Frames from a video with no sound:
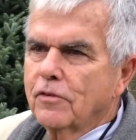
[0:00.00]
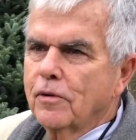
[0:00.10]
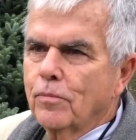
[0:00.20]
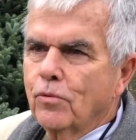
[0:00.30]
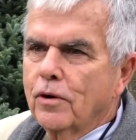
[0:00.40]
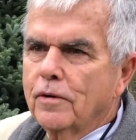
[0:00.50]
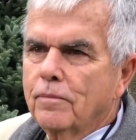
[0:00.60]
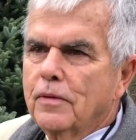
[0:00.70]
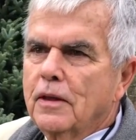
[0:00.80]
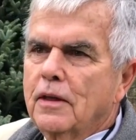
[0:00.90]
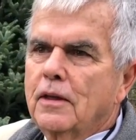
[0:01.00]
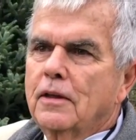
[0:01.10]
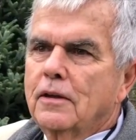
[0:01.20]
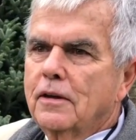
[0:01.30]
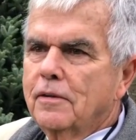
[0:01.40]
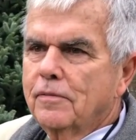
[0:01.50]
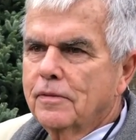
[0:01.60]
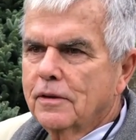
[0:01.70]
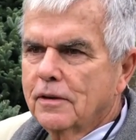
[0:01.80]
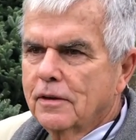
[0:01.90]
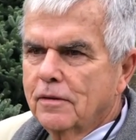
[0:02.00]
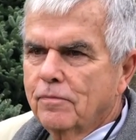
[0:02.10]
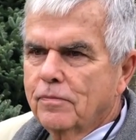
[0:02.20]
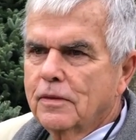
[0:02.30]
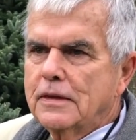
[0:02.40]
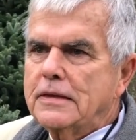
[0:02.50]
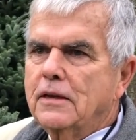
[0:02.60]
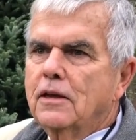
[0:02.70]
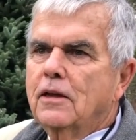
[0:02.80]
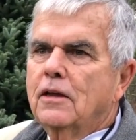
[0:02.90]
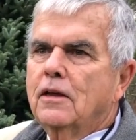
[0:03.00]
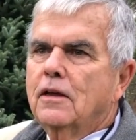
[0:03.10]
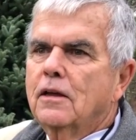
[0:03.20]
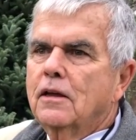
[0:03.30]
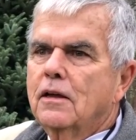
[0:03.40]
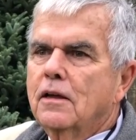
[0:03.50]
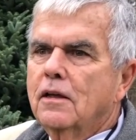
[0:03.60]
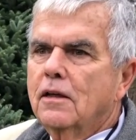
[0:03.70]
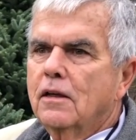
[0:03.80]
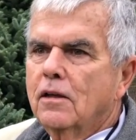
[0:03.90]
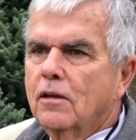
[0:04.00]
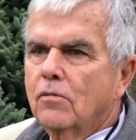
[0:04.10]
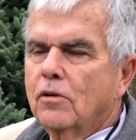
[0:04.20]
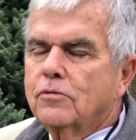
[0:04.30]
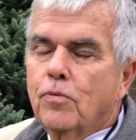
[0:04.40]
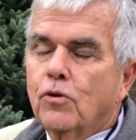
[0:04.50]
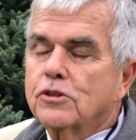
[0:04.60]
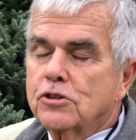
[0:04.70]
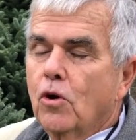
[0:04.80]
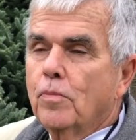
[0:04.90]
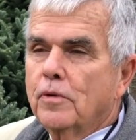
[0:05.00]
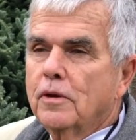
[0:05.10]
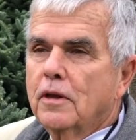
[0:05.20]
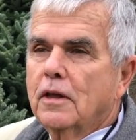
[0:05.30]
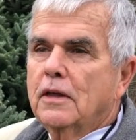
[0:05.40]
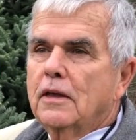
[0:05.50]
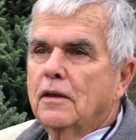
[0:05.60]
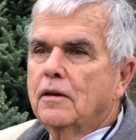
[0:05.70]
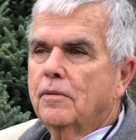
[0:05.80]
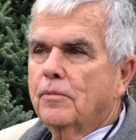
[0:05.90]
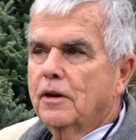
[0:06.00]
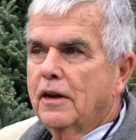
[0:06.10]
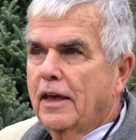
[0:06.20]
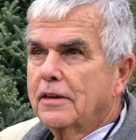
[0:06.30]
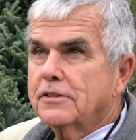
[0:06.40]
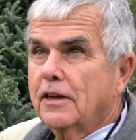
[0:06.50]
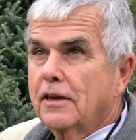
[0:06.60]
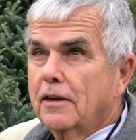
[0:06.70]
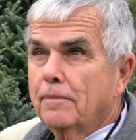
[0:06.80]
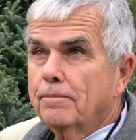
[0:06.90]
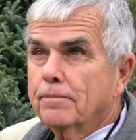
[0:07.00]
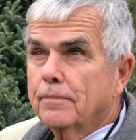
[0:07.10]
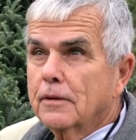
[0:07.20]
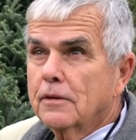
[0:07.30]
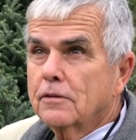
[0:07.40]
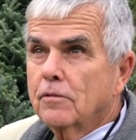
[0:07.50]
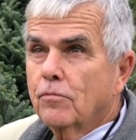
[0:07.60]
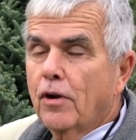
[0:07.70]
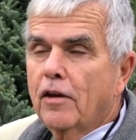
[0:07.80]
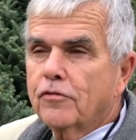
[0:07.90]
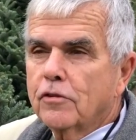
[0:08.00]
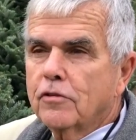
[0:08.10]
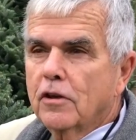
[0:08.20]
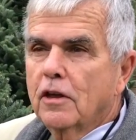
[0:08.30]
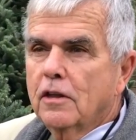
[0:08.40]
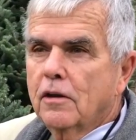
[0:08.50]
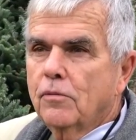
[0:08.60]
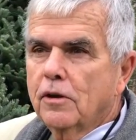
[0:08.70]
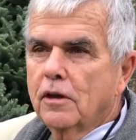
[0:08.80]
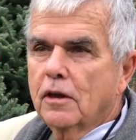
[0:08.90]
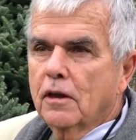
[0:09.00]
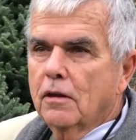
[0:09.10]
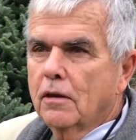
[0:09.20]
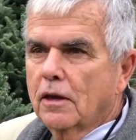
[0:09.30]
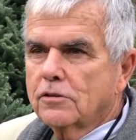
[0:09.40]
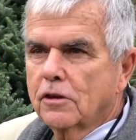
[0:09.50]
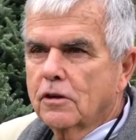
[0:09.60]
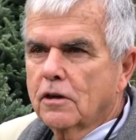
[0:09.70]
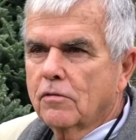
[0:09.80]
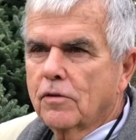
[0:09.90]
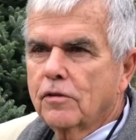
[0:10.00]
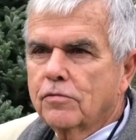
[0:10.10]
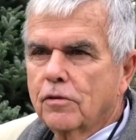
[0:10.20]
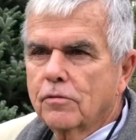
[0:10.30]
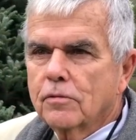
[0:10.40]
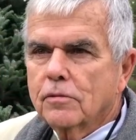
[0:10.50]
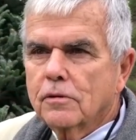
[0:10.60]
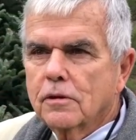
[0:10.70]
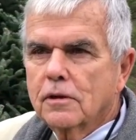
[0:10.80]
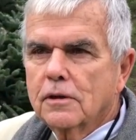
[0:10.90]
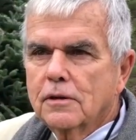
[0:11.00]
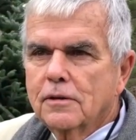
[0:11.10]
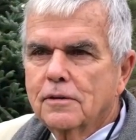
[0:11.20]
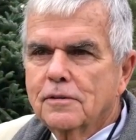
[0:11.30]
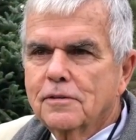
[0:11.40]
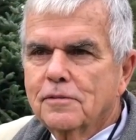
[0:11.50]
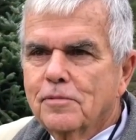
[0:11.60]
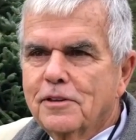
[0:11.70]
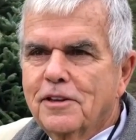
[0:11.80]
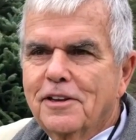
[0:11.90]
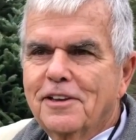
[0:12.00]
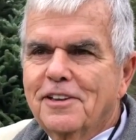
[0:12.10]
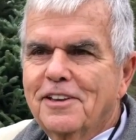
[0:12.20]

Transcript: very important. I think that open window, sort of. Well, the porch is open. Yeah. And, um, but it has a um, some rafters that we can actually cut right through. Mm-hmm. But